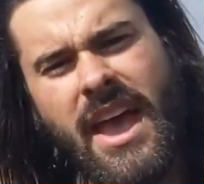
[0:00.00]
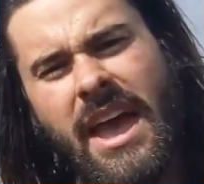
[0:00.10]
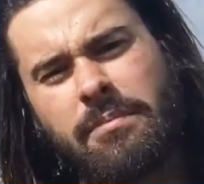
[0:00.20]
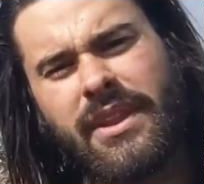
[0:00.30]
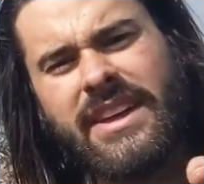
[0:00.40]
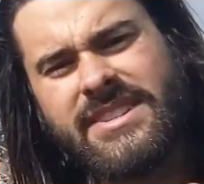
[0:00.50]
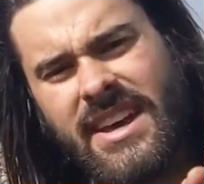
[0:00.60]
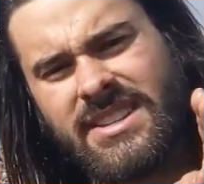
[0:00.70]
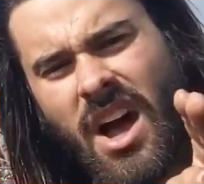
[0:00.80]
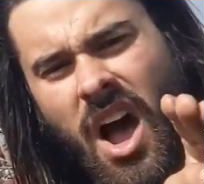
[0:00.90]
and plate
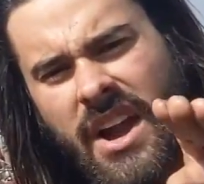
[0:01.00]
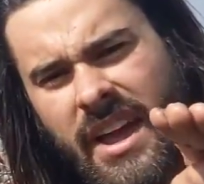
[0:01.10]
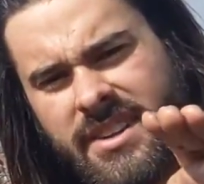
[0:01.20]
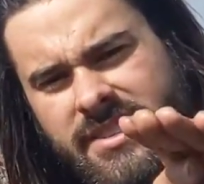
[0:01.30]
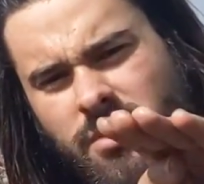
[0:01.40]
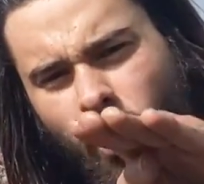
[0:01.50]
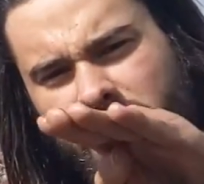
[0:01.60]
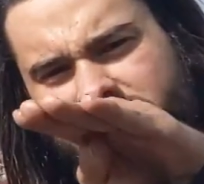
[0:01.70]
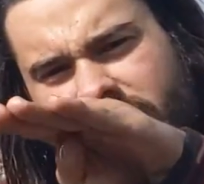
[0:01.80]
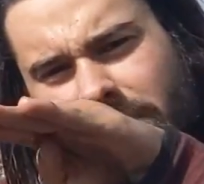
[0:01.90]
tectonics
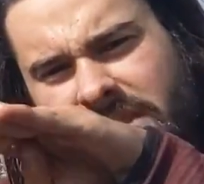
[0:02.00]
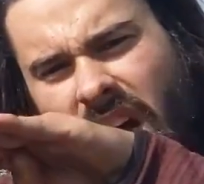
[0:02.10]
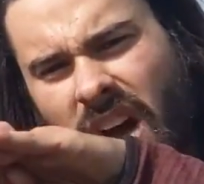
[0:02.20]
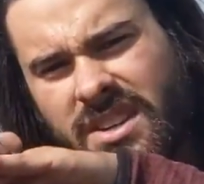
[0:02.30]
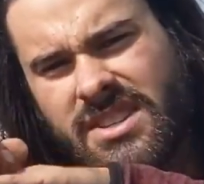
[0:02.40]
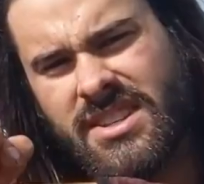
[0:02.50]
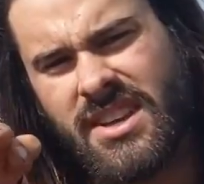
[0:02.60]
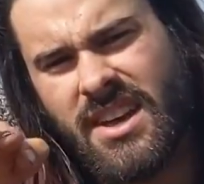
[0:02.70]
will subduct